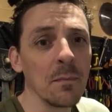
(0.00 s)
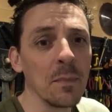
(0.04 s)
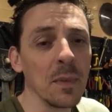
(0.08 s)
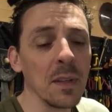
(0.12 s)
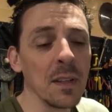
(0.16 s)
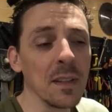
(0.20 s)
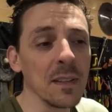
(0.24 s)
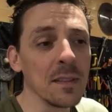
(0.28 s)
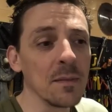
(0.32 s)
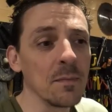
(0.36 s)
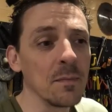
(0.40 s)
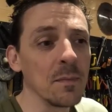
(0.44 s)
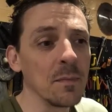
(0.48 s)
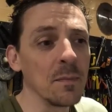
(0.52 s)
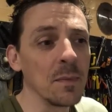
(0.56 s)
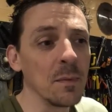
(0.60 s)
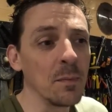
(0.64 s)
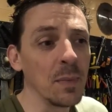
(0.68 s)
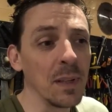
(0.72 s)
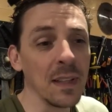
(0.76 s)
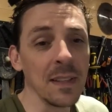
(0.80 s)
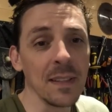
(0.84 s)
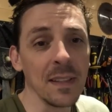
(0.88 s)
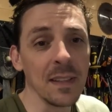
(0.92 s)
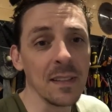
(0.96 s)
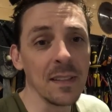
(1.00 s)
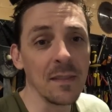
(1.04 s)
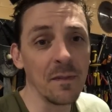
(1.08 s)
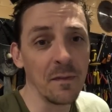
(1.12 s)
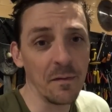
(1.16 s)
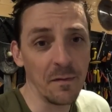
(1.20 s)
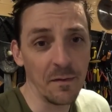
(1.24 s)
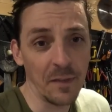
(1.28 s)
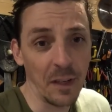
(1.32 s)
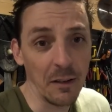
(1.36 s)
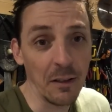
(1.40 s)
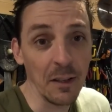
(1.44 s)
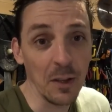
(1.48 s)
because places
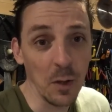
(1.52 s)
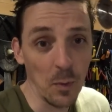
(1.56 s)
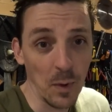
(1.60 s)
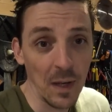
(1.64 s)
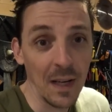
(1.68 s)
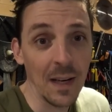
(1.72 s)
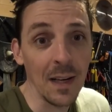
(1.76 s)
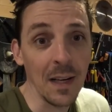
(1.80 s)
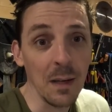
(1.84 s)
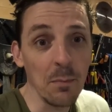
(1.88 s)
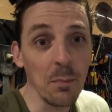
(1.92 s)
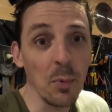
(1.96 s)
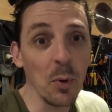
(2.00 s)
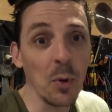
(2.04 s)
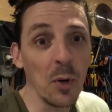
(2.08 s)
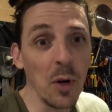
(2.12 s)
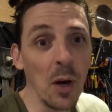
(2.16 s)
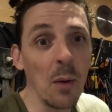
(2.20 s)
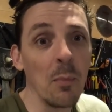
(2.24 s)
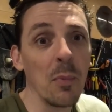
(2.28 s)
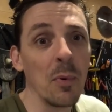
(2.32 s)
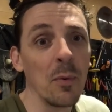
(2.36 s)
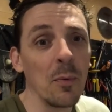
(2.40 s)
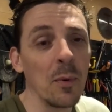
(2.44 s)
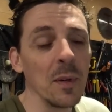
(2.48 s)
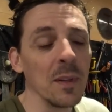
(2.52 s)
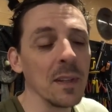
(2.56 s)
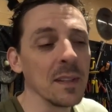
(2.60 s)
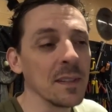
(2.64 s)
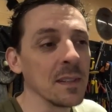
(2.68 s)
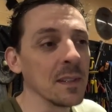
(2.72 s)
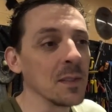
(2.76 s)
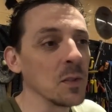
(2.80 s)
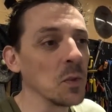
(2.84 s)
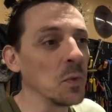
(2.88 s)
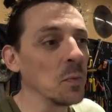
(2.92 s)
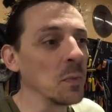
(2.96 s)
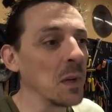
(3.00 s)
very quickly book up when there's
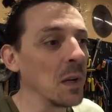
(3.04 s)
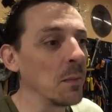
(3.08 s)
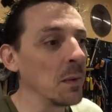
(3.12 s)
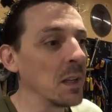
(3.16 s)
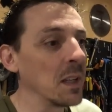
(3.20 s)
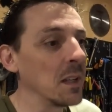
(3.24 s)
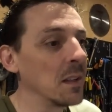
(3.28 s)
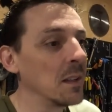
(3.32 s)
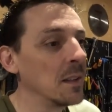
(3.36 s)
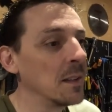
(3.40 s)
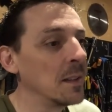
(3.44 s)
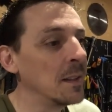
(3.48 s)
a storm coming.